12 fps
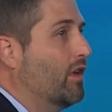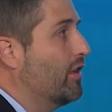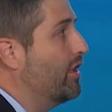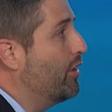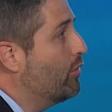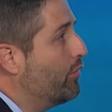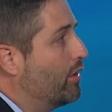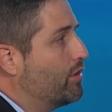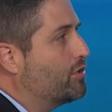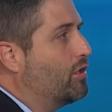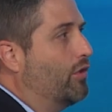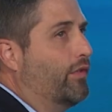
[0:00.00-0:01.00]
Now you'll
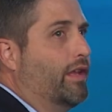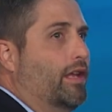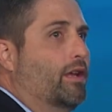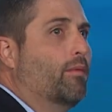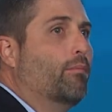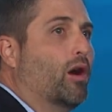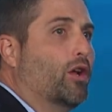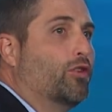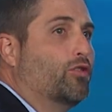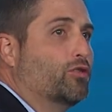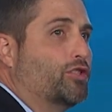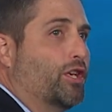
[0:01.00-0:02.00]
notice on the
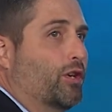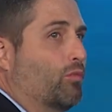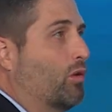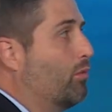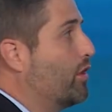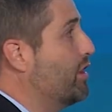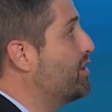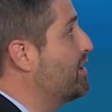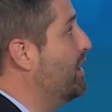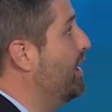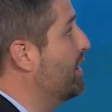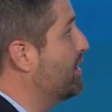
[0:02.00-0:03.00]
monitors here, what we're going to
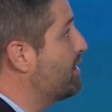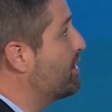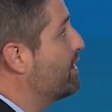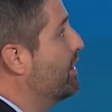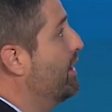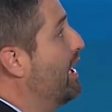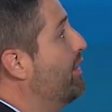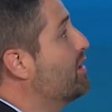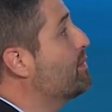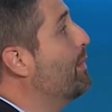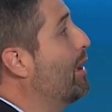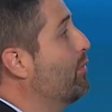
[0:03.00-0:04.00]
see is
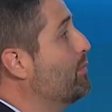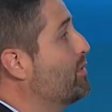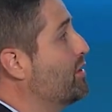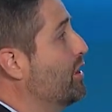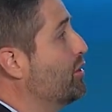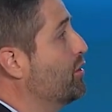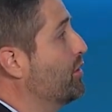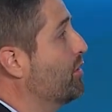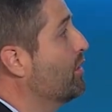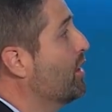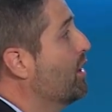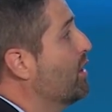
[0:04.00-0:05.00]
Nathan's My Room session.
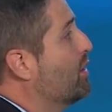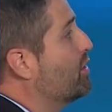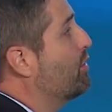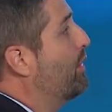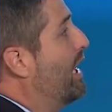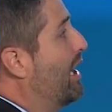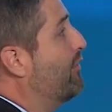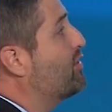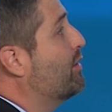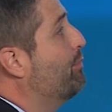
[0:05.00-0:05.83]
So we have some